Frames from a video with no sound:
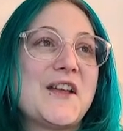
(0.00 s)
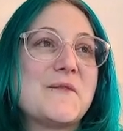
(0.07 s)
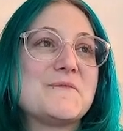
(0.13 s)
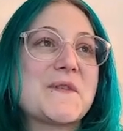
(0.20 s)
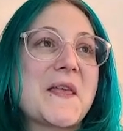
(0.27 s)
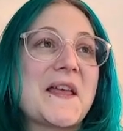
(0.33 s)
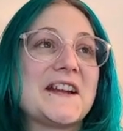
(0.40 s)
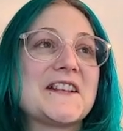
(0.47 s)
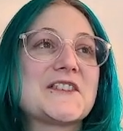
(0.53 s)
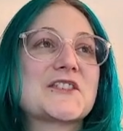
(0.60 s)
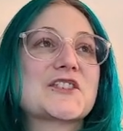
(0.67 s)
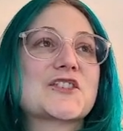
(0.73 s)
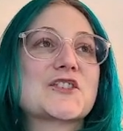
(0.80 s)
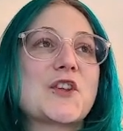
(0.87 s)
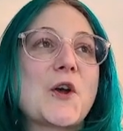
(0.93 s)
But that is
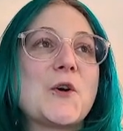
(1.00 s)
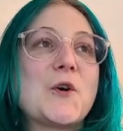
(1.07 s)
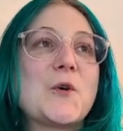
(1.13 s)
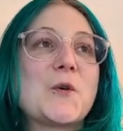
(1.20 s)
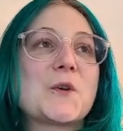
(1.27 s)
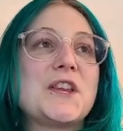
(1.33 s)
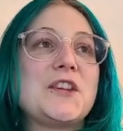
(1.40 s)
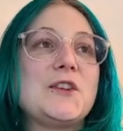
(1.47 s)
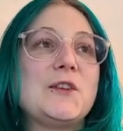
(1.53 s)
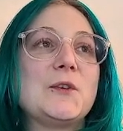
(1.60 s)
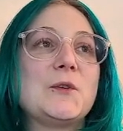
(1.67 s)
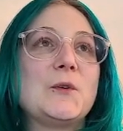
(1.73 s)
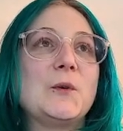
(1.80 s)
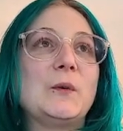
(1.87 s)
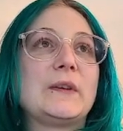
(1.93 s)
so
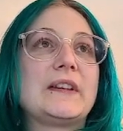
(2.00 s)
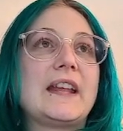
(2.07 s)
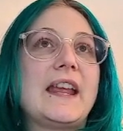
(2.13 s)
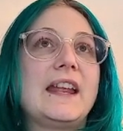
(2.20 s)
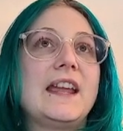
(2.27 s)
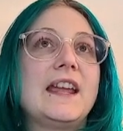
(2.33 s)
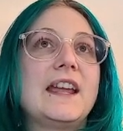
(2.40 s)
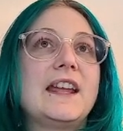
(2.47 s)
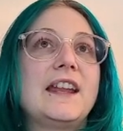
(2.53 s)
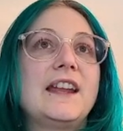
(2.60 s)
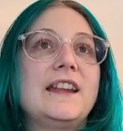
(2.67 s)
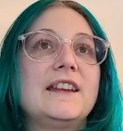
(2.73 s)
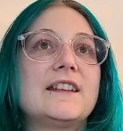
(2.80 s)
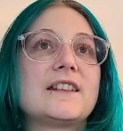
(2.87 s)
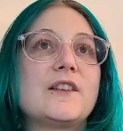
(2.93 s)
cute,
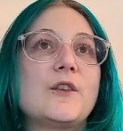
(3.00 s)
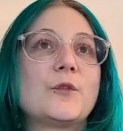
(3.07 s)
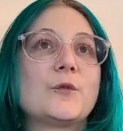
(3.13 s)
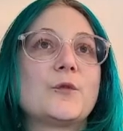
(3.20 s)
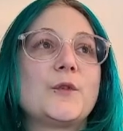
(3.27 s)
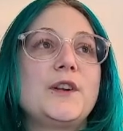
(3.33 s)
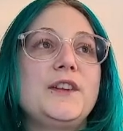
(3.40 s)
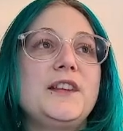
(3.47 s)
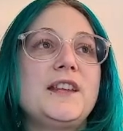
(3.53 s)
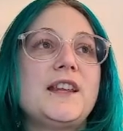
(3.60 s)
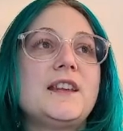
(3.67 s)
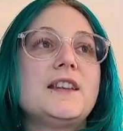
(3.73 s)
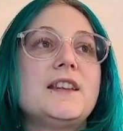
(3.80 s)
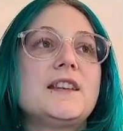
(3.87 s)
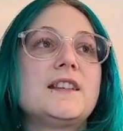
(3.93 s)
and
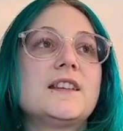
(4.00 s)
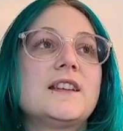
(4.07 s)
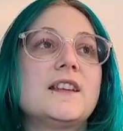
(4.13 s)
really